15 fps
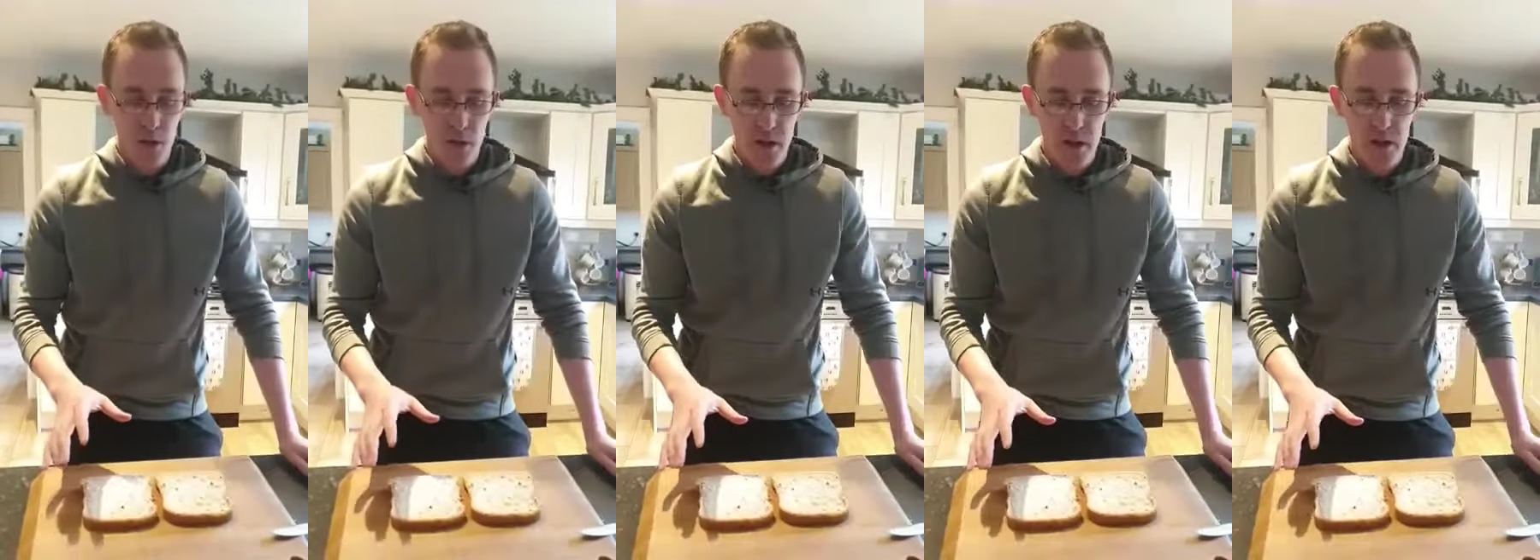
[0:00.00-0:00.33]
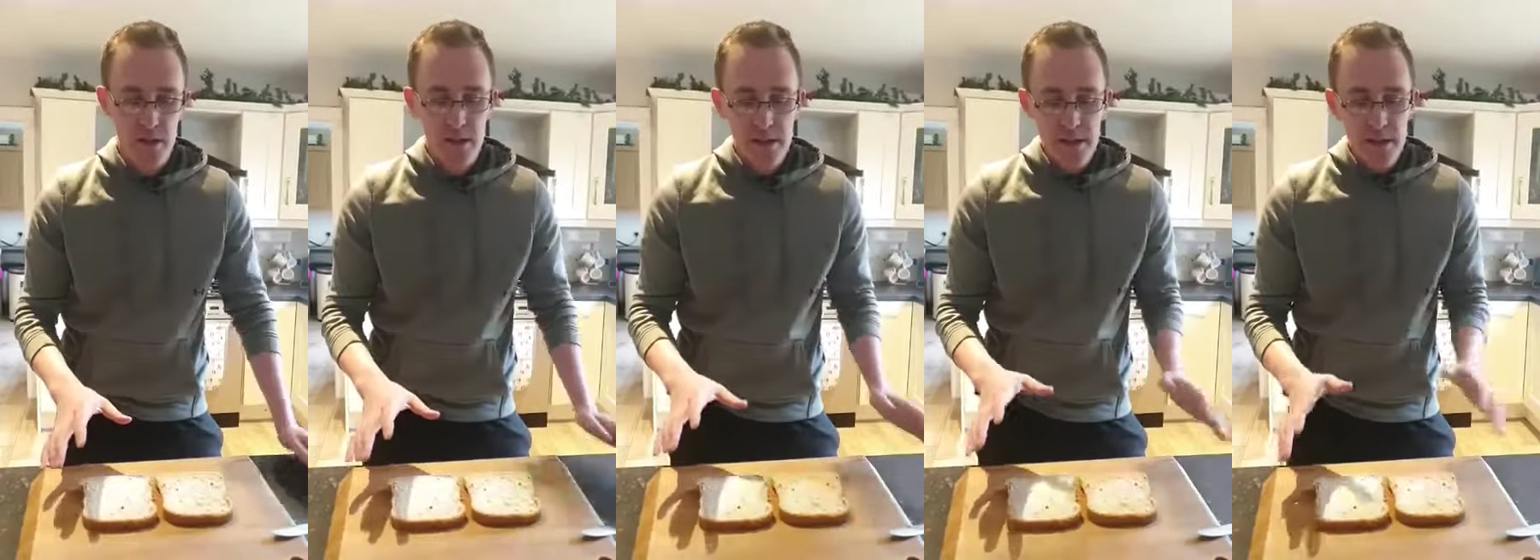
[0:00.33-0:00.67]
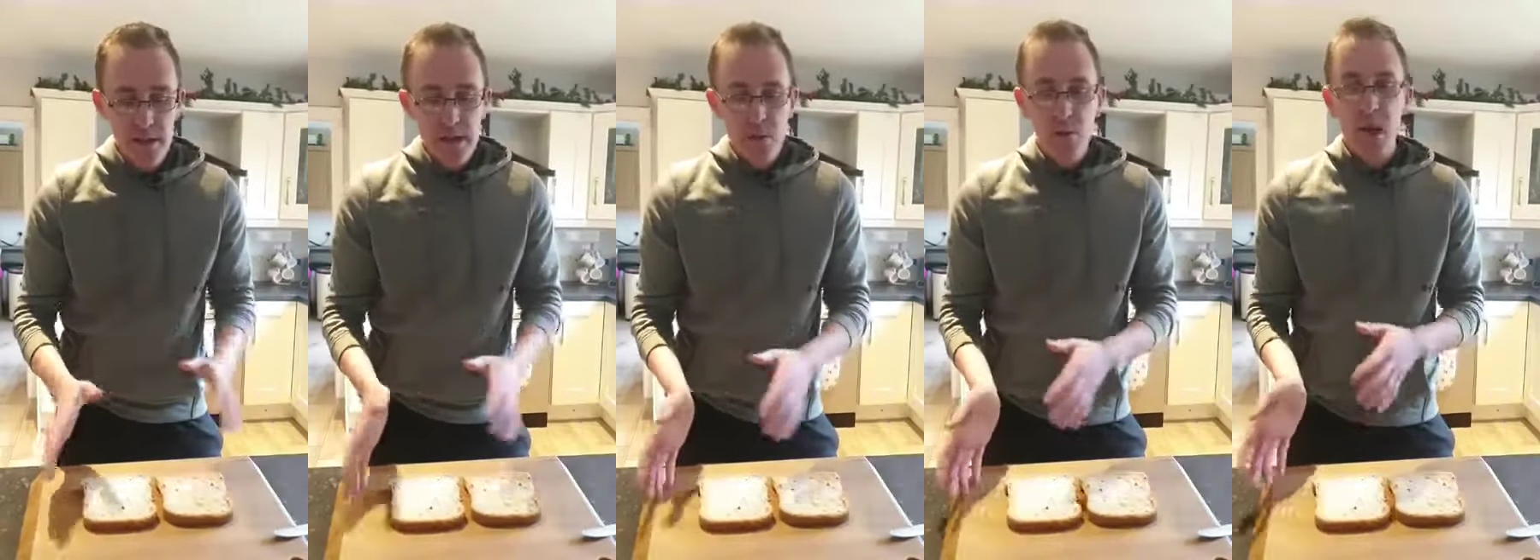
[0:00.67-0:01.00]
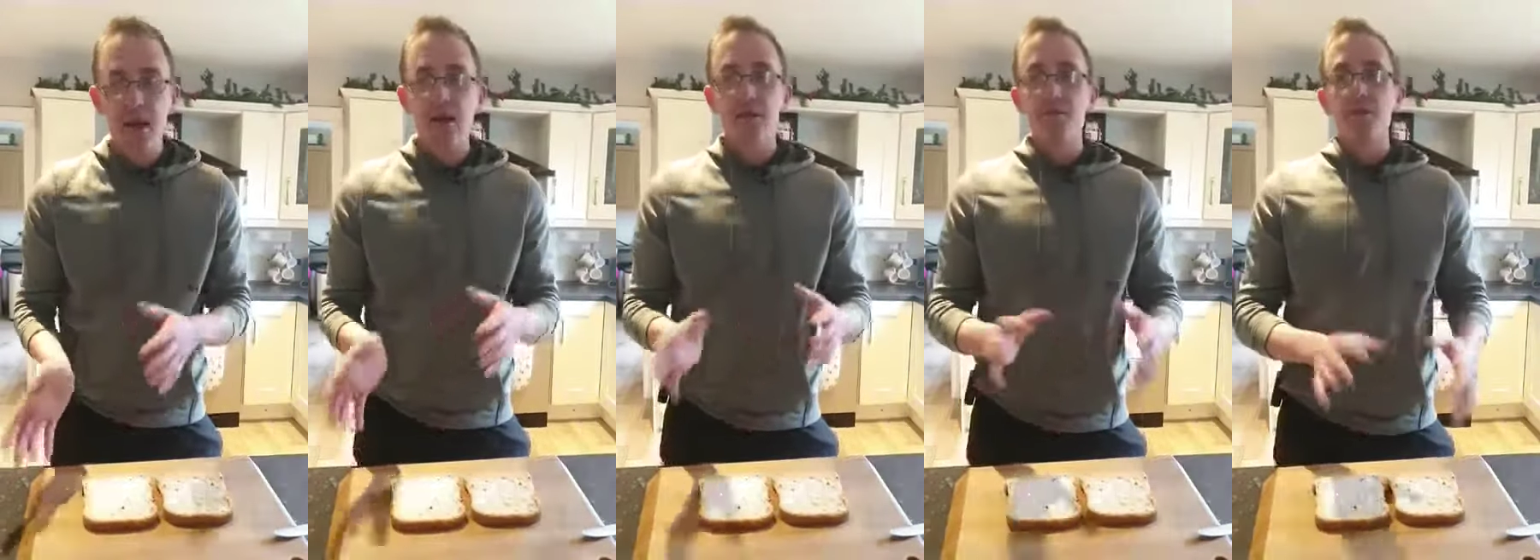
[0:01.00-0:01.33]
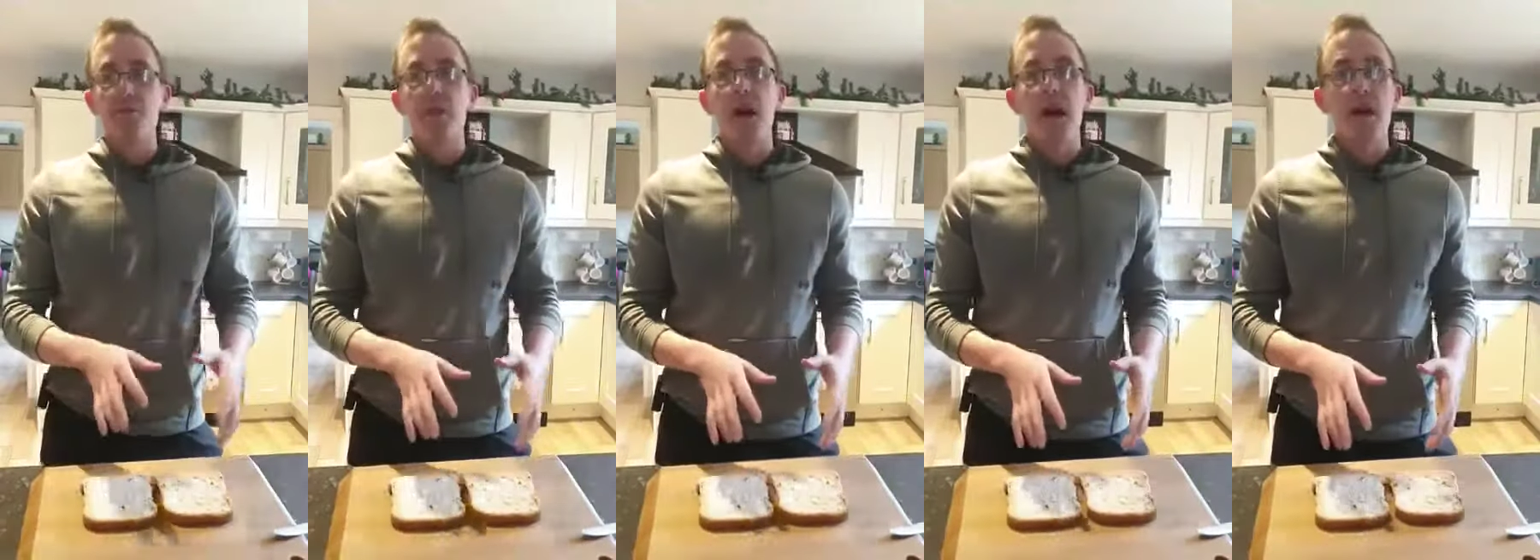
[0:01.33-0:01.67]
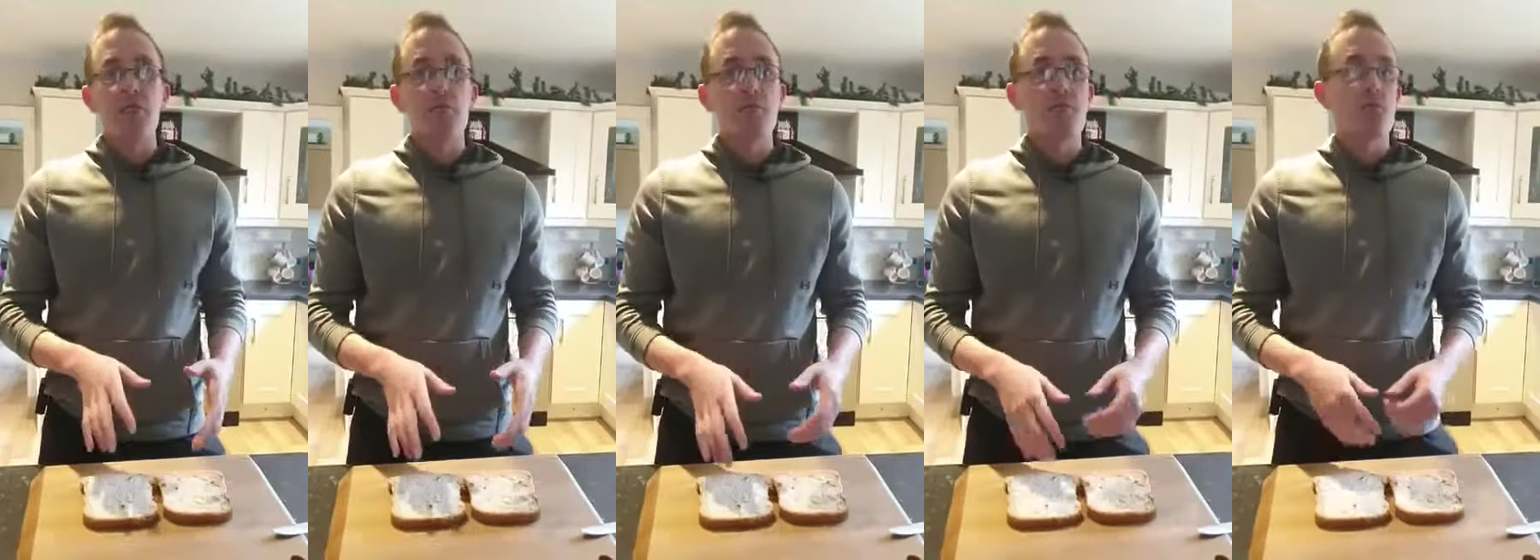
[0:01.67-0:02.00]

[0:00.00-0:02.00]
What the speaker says: Okay, we add in some ham,